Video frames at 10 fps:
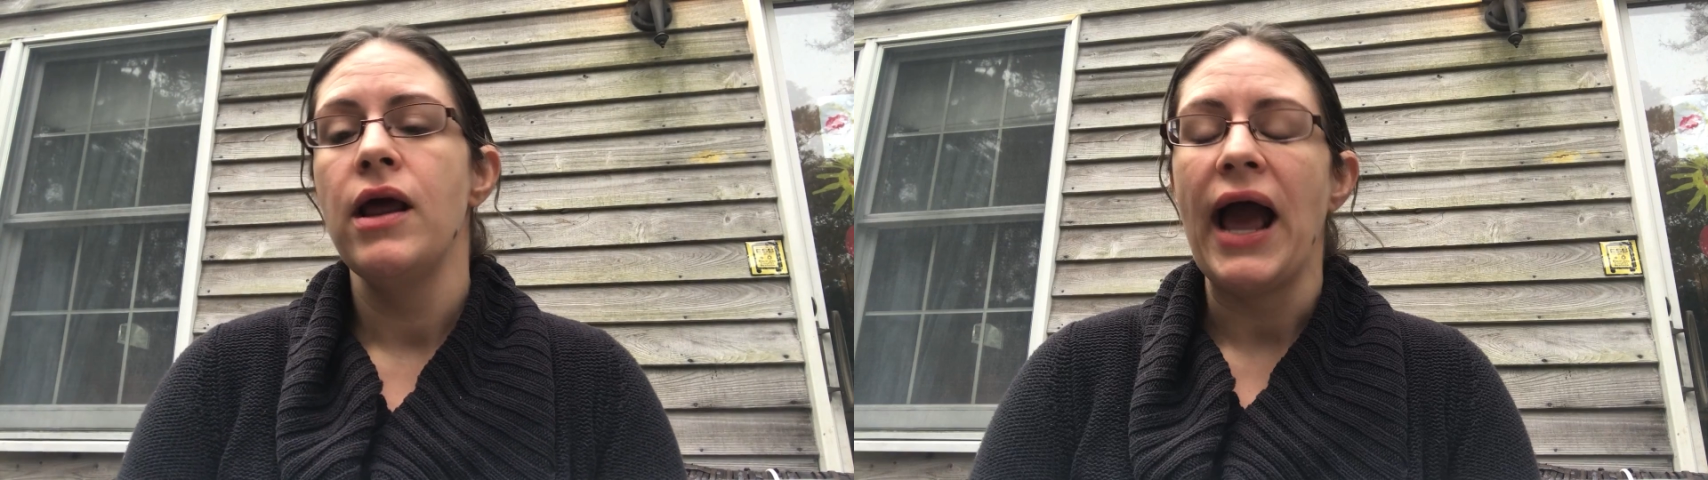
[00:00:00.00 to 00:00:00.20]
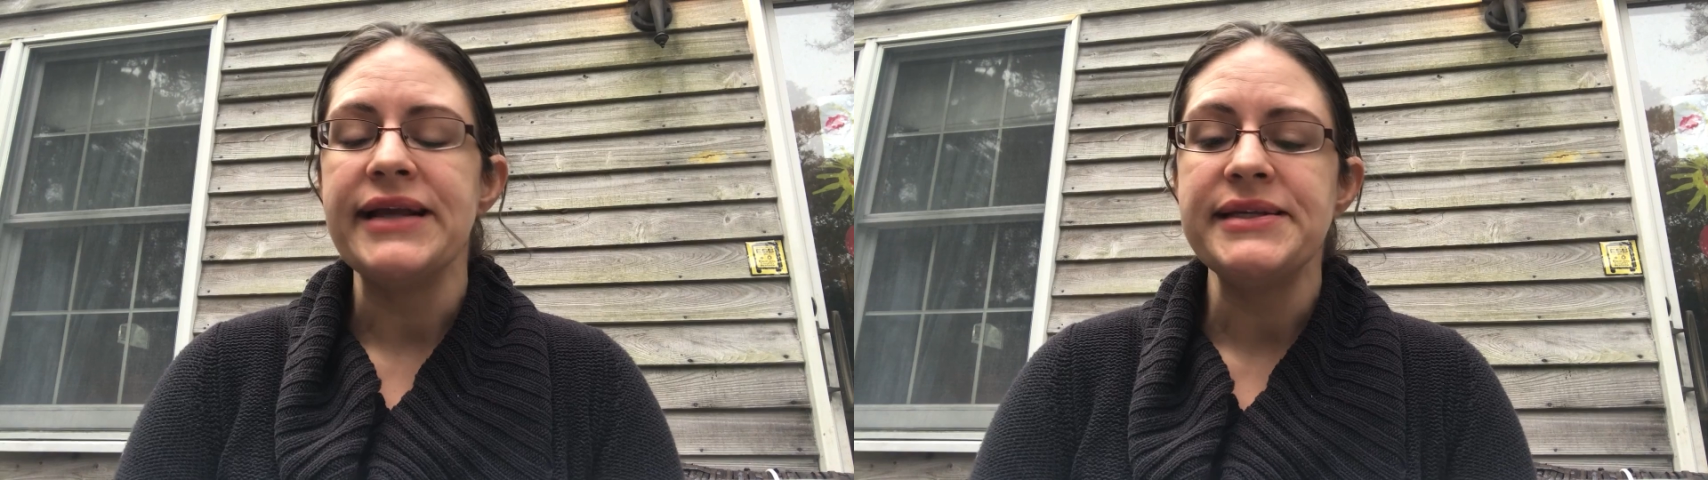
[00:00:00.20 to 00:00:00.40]

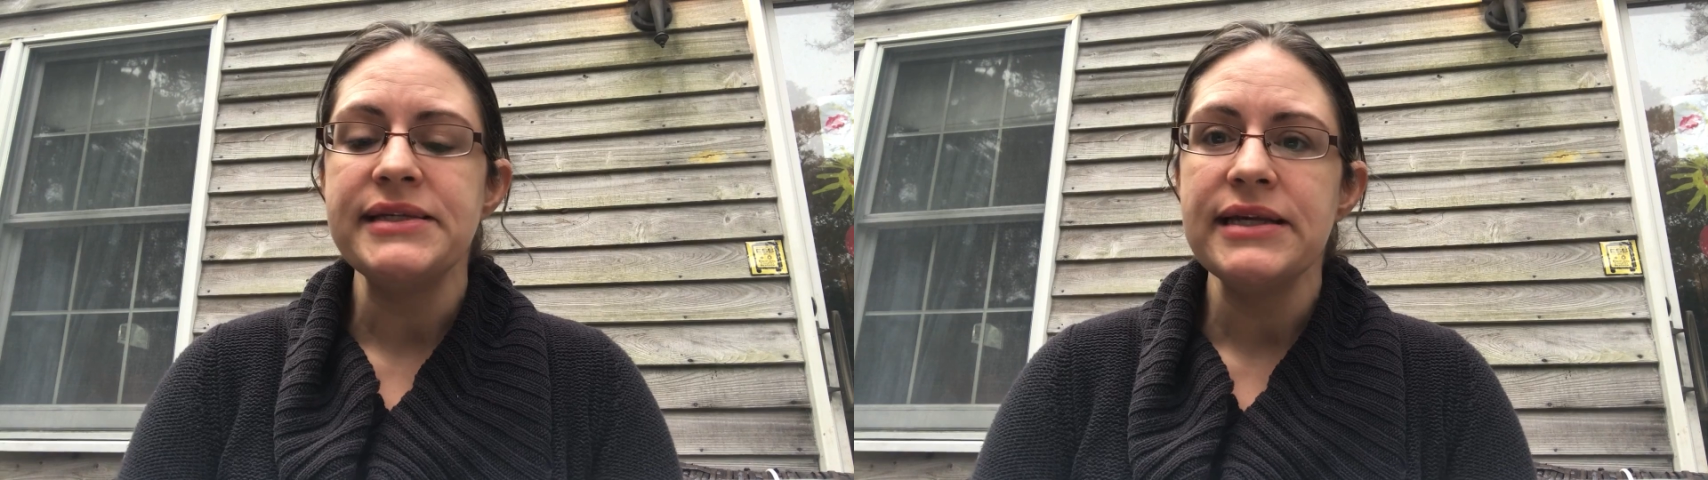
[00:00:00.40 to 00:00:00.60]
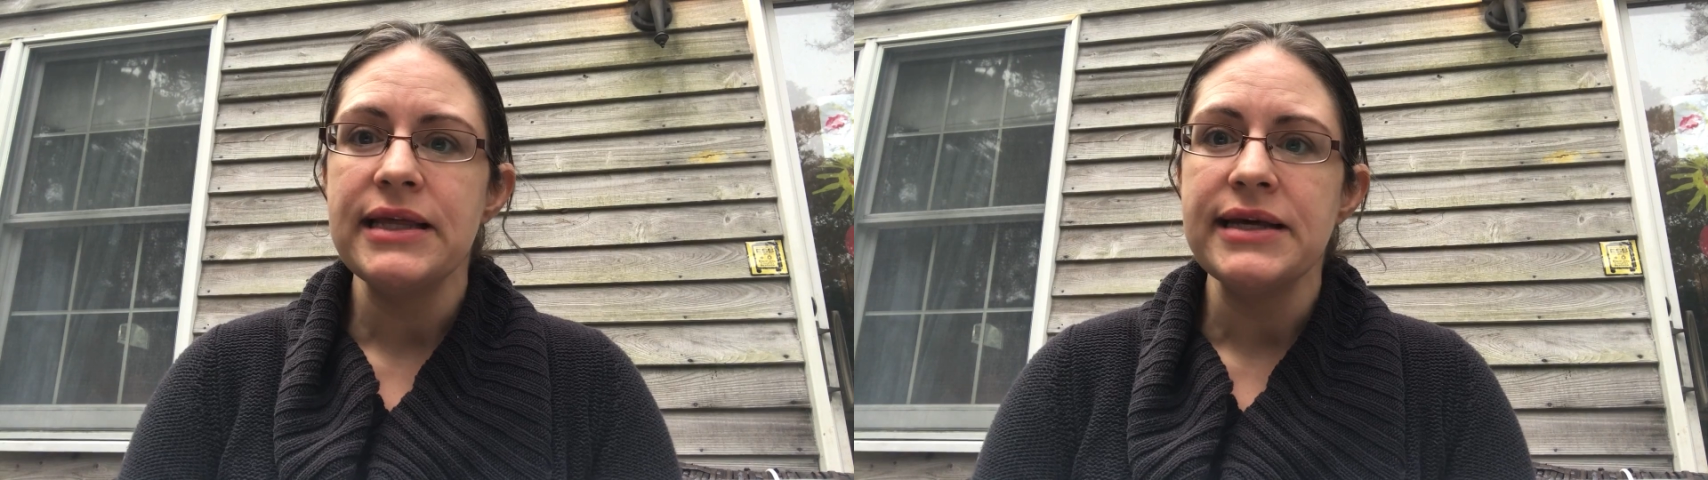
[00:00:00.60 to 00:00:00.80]
I
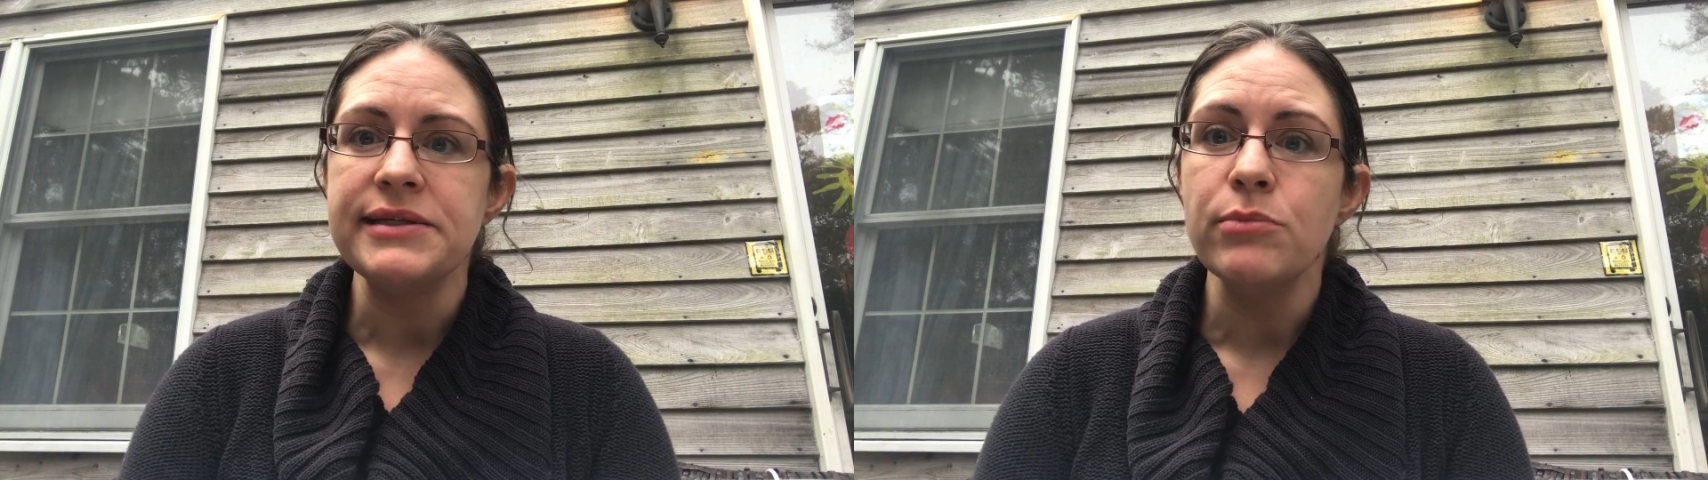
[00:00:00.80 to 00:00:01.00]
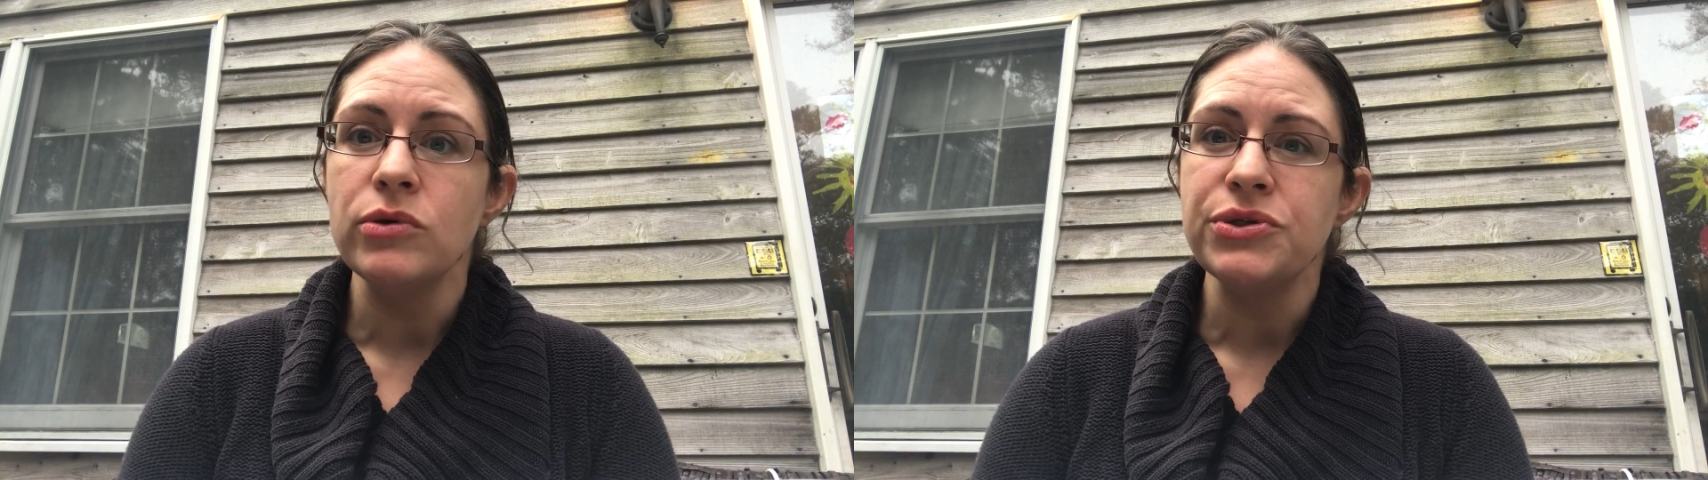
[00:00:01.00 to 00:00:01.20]
see this
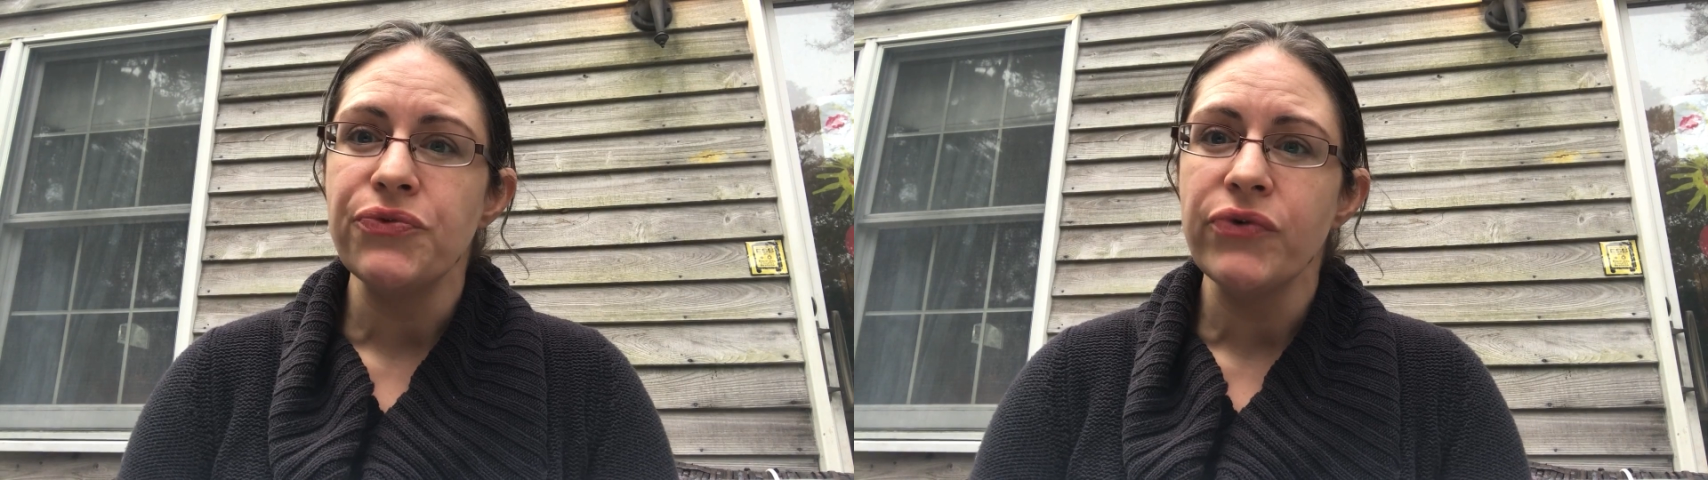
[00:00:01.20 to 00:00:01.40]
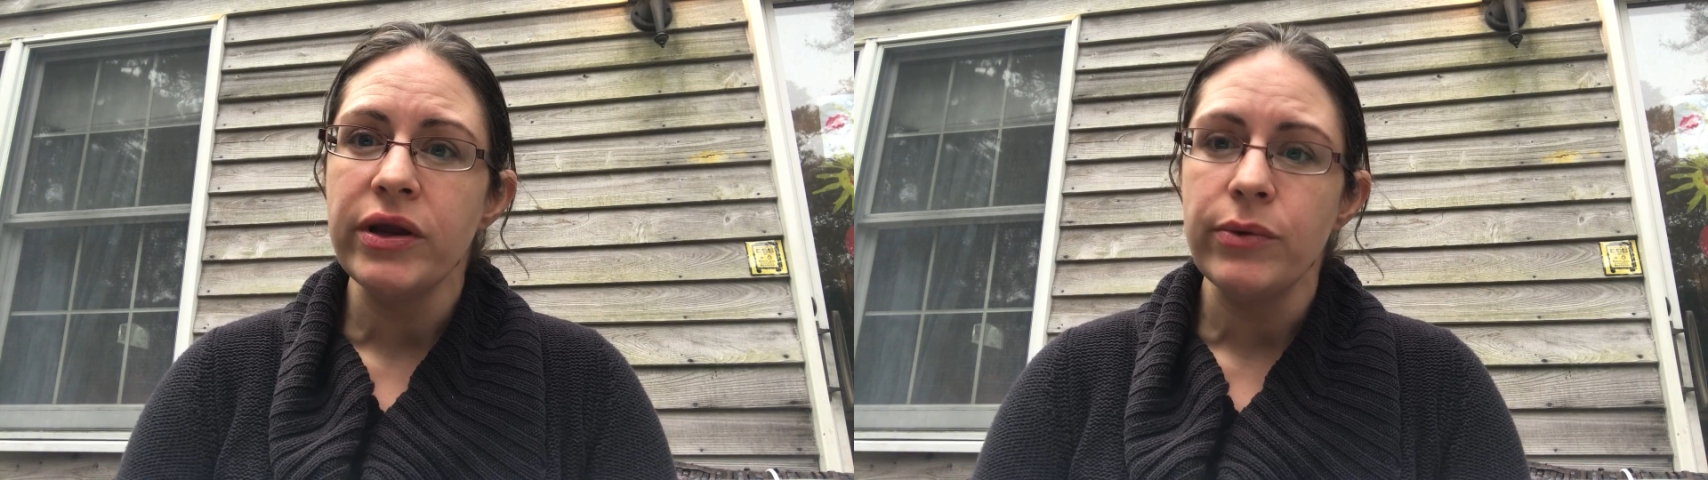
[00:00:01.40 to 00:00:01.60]
most
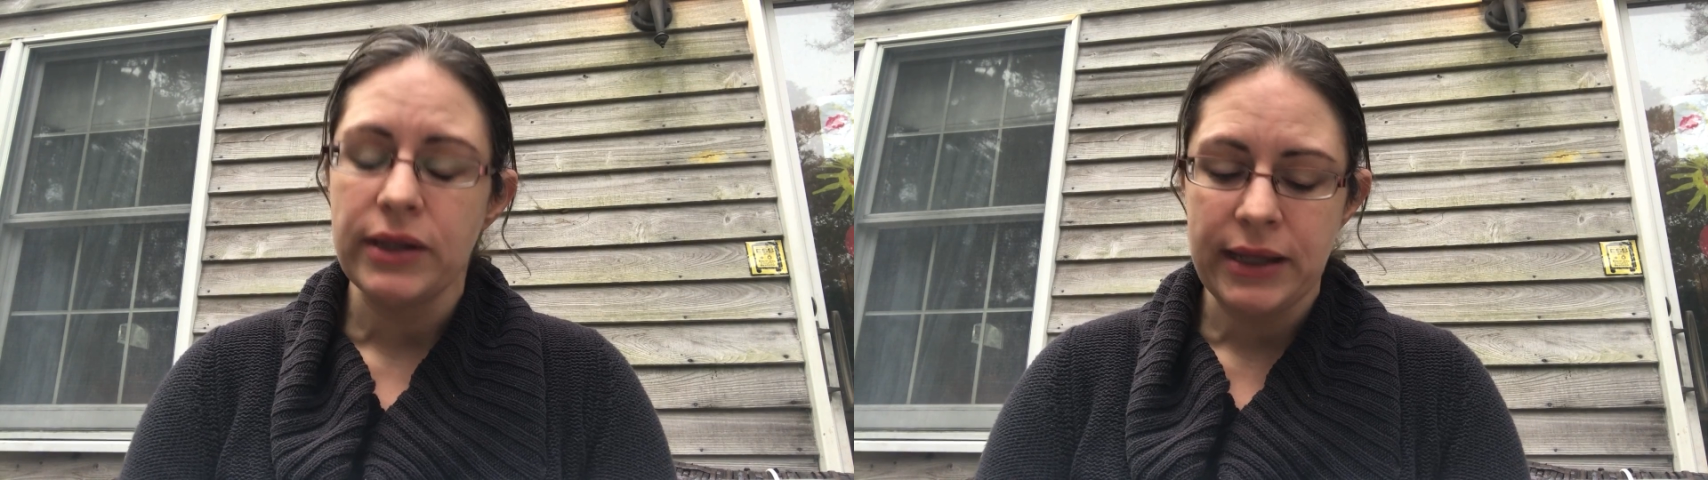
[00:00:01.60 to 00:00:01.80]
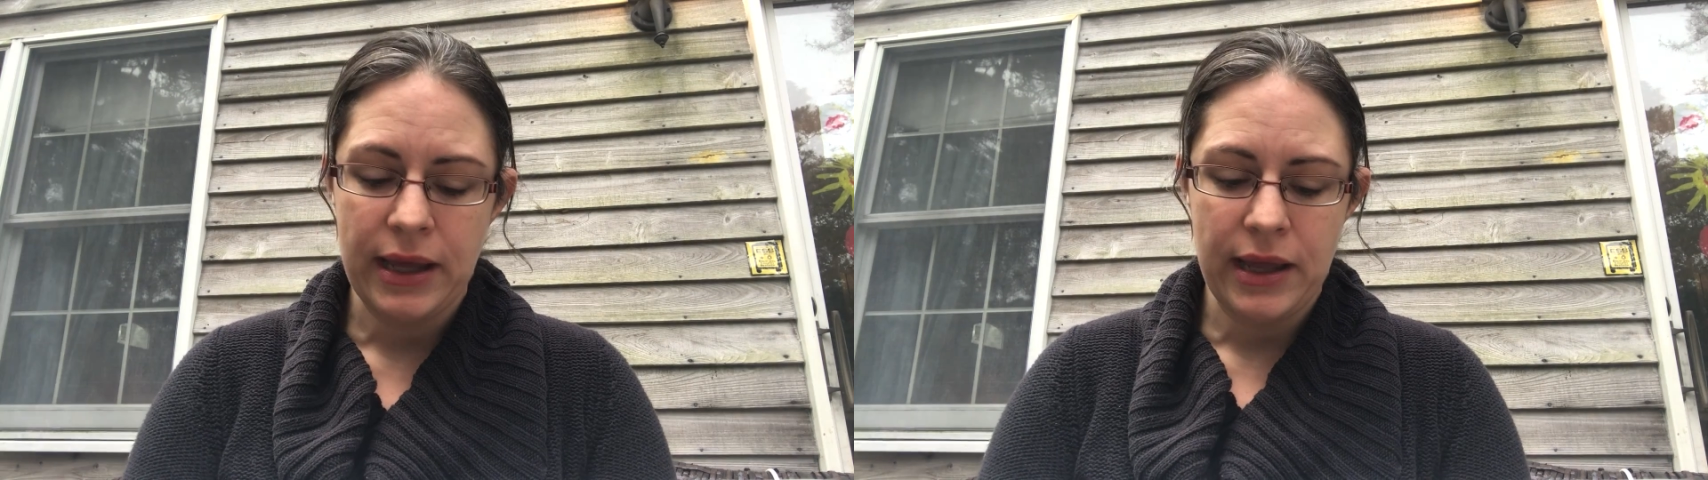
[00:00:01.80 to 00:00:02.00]
frequently